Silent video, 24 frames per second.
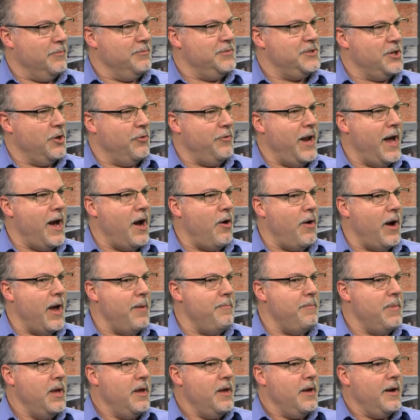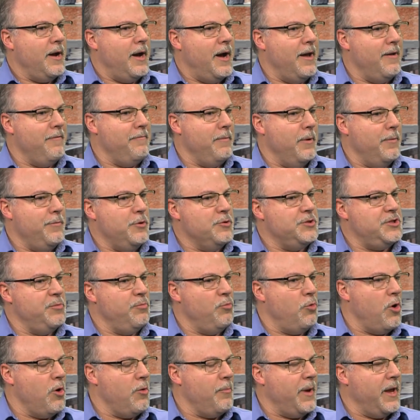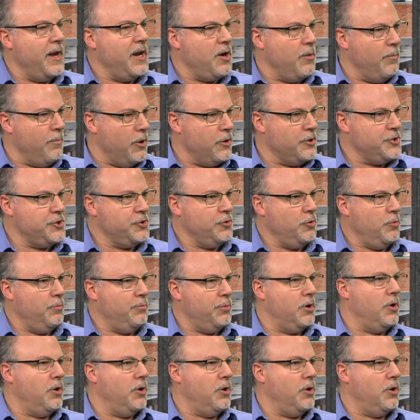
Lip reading: So now I'm using more of my commercial,